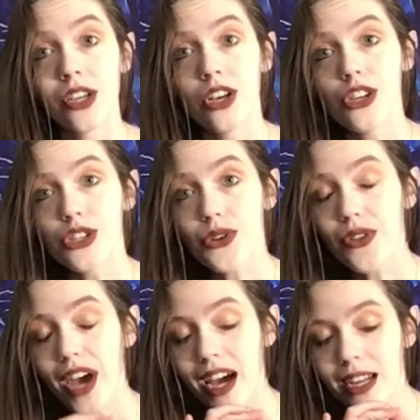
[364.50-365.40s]
So
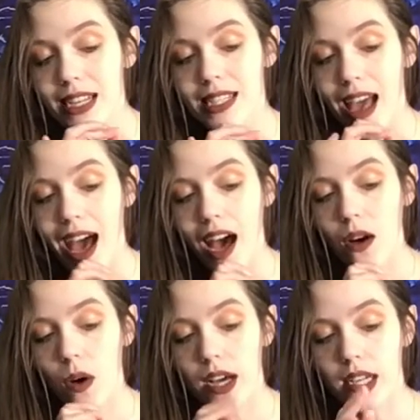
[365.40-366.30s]
that is
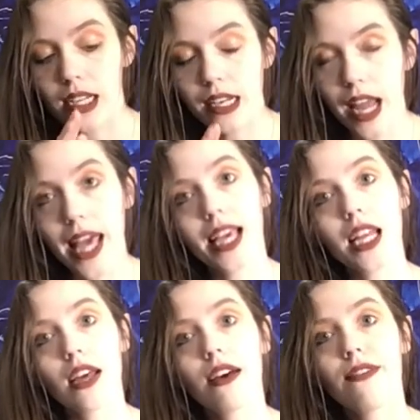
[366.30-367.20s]
how
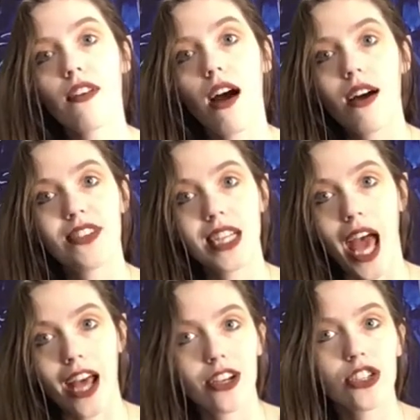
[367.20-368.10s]
negative of an
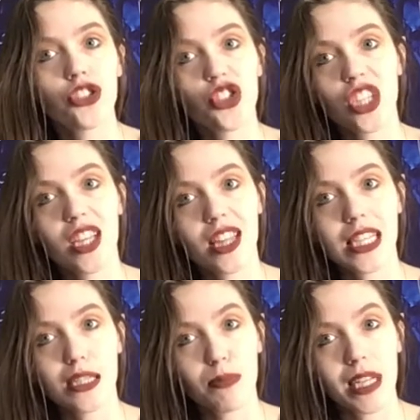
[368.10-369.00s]
energy
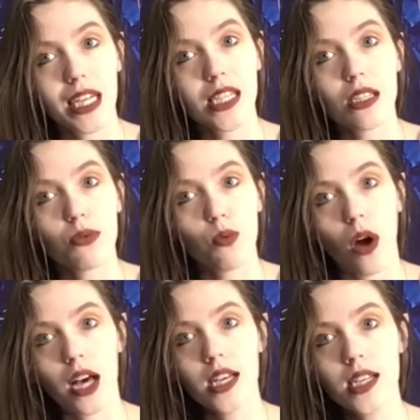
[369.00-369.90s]
this place
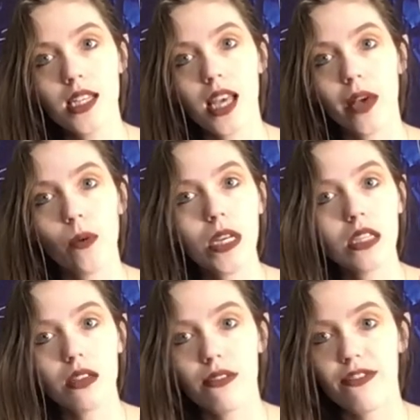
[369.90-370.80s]
was. It was
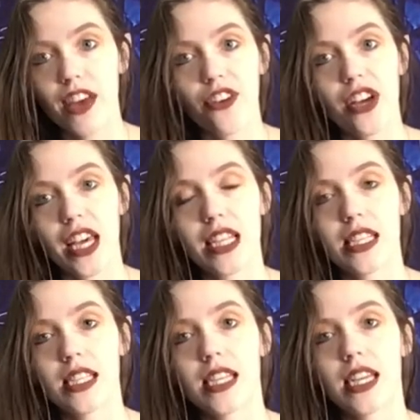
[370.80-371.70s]
very
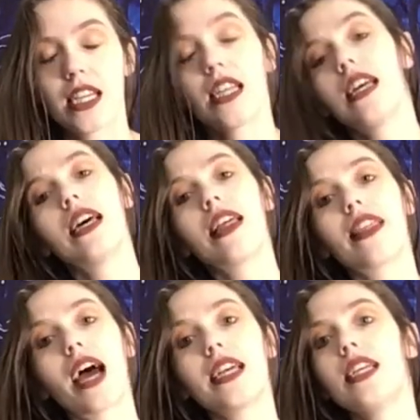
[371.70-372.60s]
instant
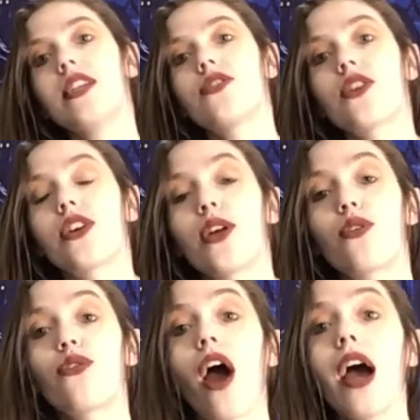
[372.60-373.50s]
that he started
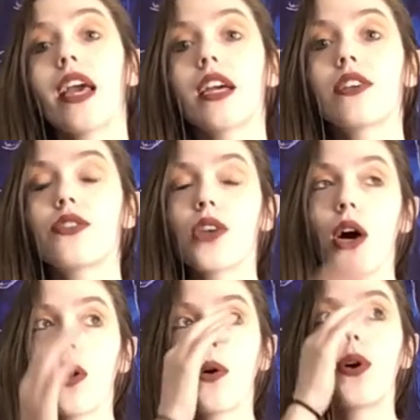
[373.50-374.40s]
crying.
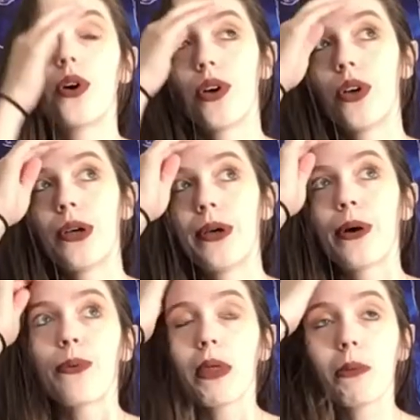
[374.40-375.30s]
So
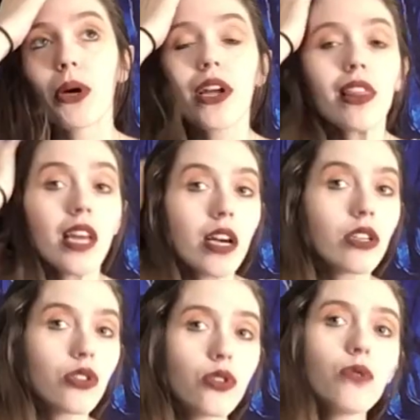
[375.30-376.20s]
we weren't there
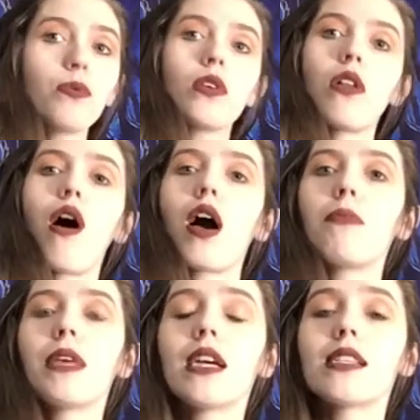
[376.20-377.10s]
super long
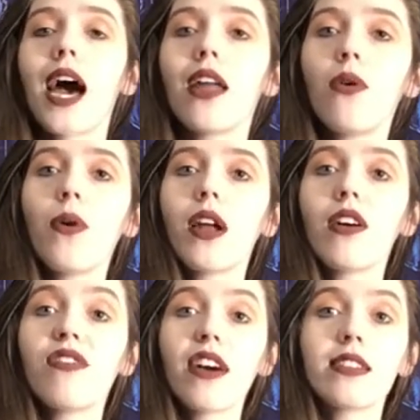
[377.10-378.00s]
because I don't want to
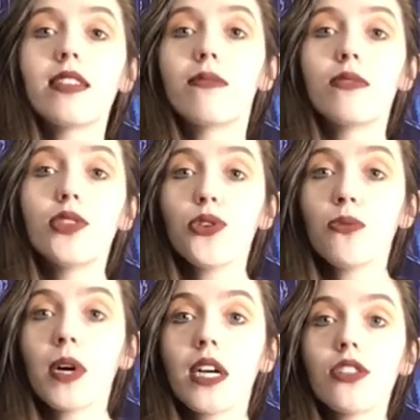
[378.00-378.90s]
affect him too
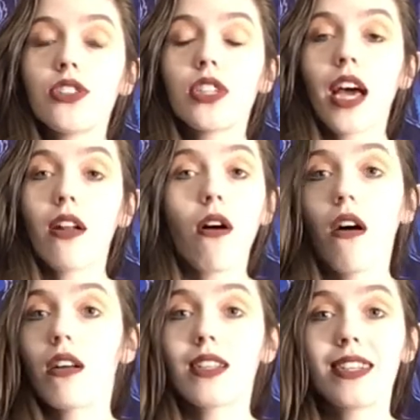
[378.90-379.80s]
much at
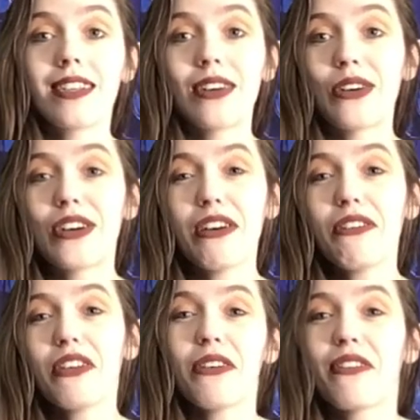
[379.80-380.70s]
all, or I
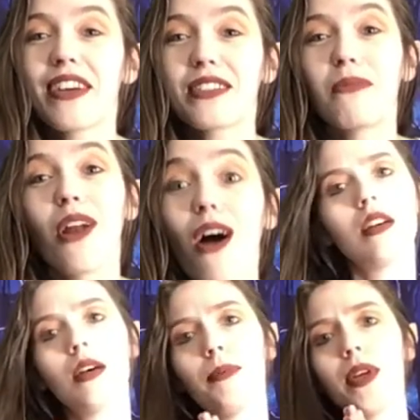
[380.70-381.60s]
don't really want to affect him at all.